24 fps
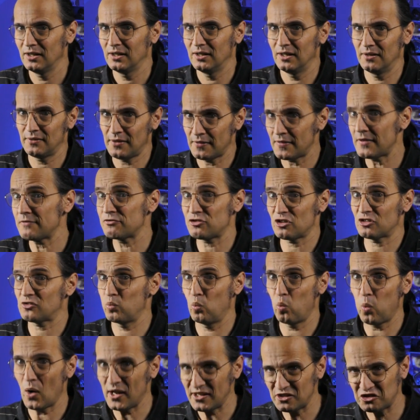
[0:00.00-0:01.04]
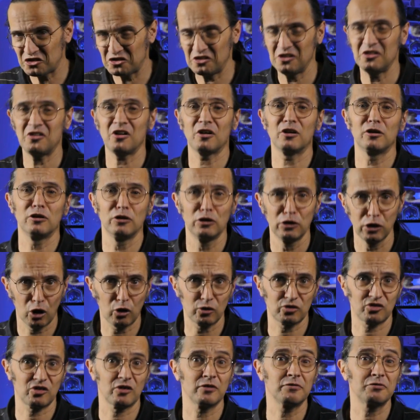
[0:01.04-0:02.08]
and then they've just wasted a
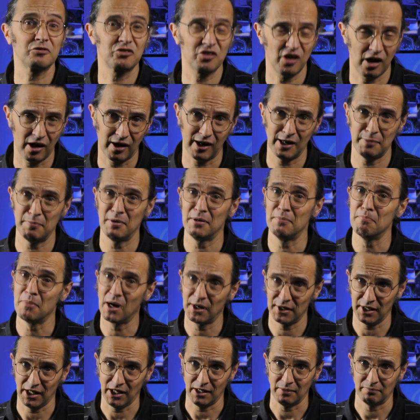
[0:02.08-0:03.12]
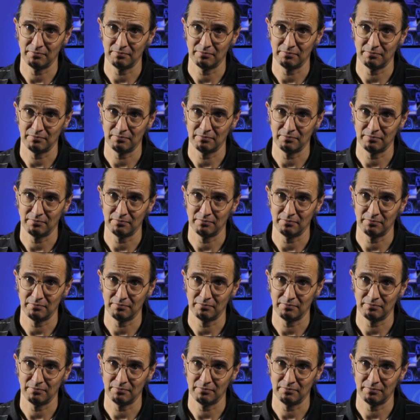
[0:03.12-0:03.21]
lot of time and money.